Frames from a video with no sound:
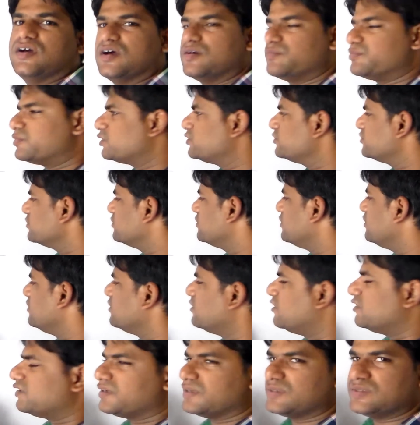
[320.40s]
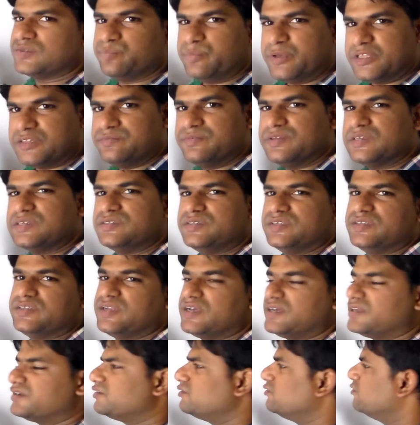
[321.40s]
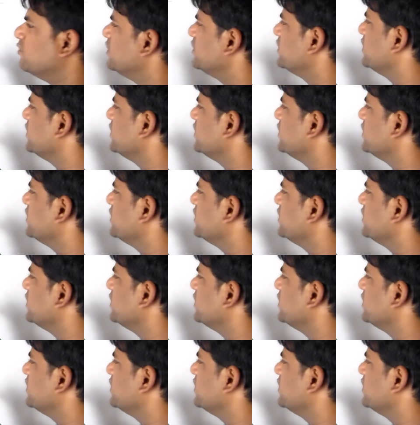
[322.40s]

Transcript: protocol or a specific scenario